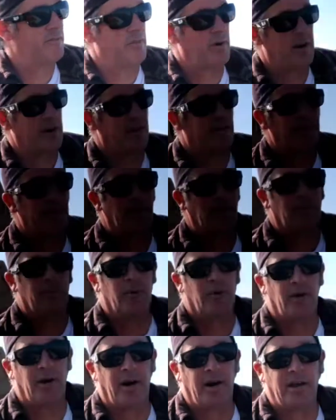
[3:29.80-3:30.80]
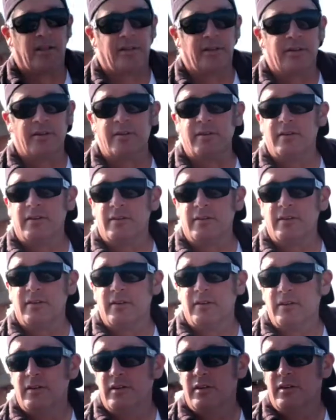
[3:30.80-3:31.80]
right off Balboa Island,
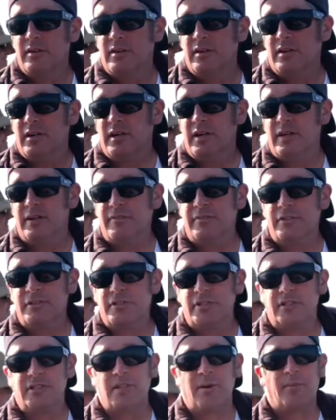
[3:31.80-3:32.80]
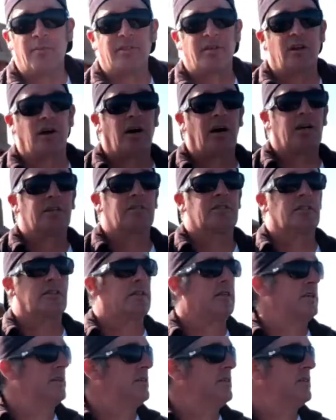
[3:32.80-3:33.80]
fishing some of the docks
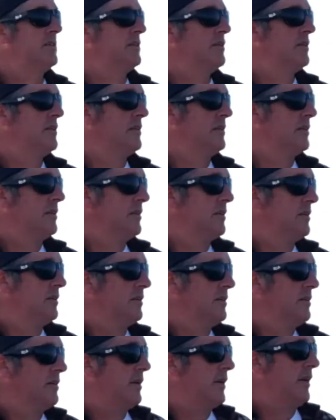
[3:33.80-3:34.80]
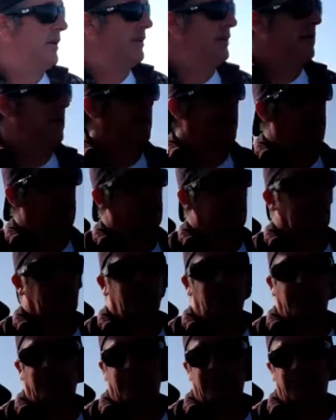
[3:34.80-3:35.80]
there. And I'll tell you
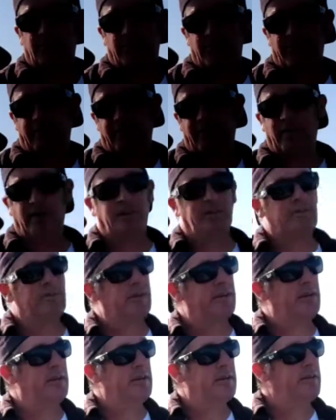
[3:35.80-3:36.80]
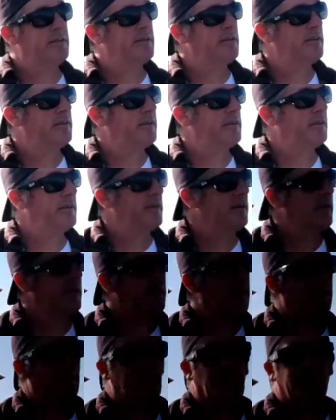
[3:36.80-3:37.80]
what, that was a big fish, man. I
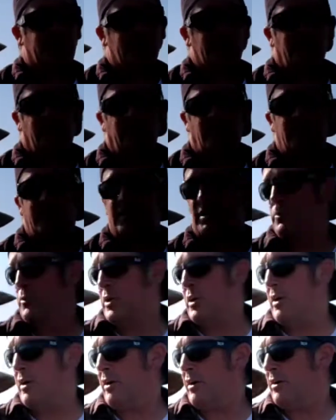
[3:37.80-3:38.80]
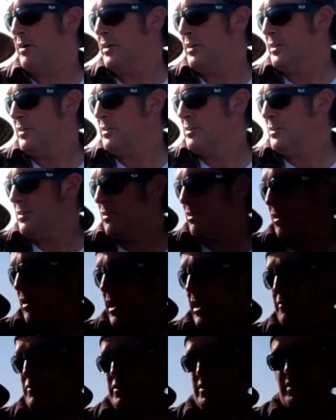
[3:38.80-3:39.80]
got a picture of him somewhere. I'll
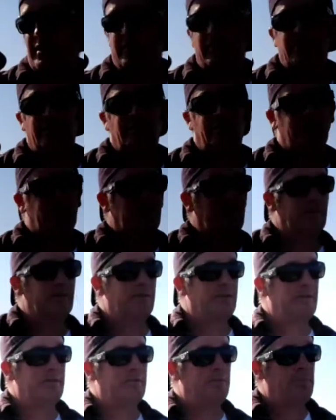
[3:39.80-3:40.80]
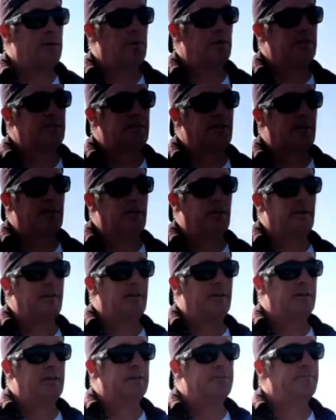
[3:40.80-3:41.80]
have to post that on
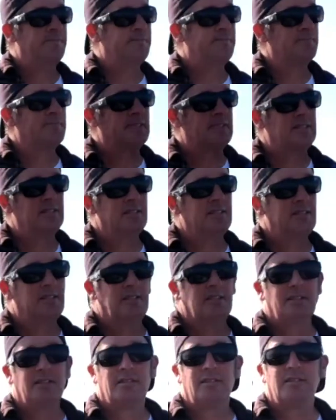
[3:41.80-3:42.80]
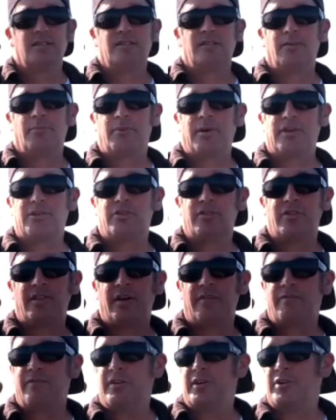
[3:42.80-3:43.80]
the picture of
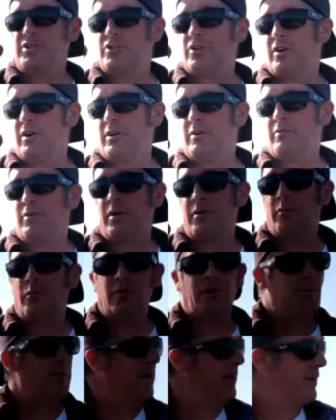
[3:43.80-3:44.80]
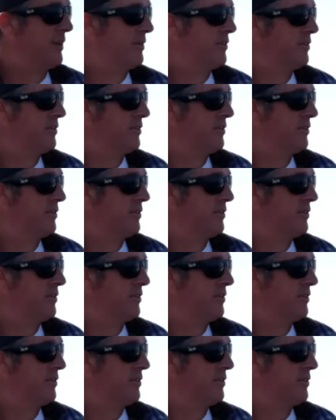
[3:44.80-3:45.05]
that fish on one of my